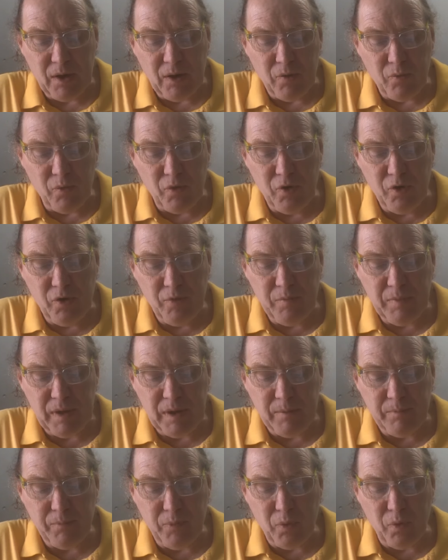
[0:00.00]
Room
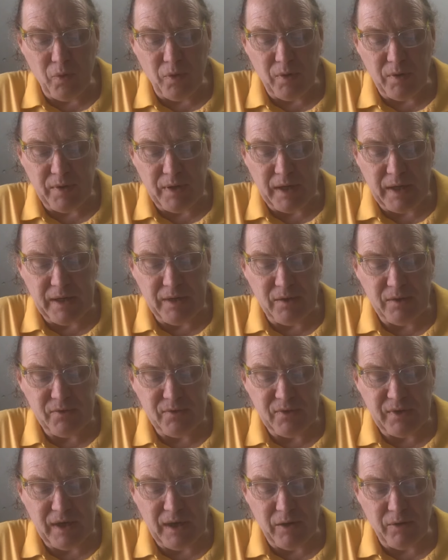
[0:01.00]
and board, a good
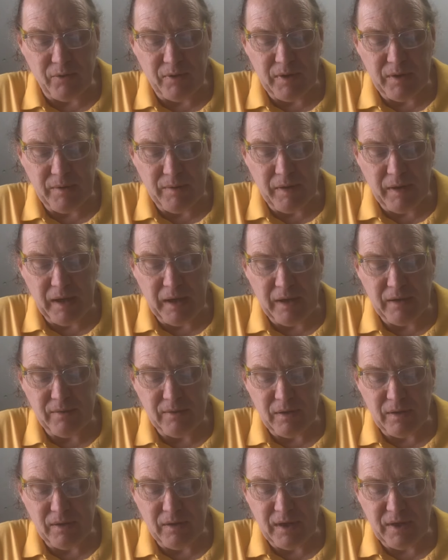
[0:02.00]
salary, and
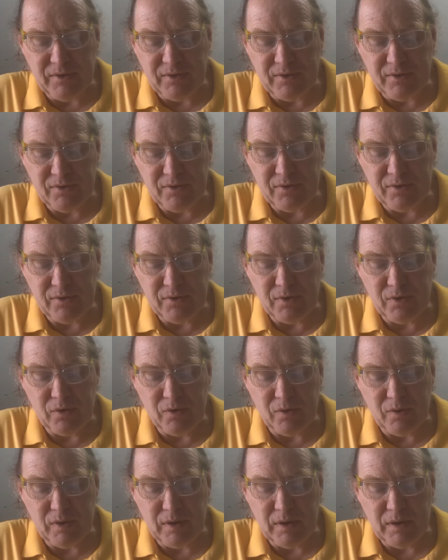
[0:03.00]
license
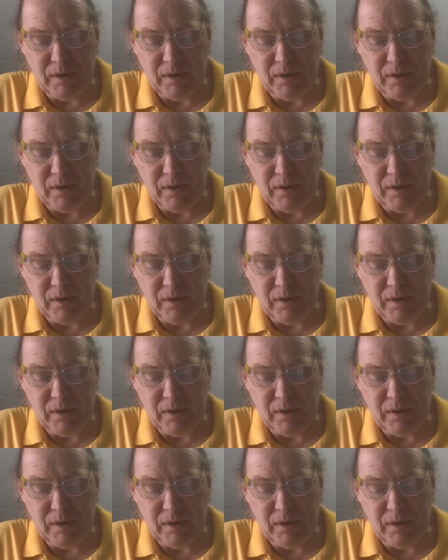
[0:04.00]
to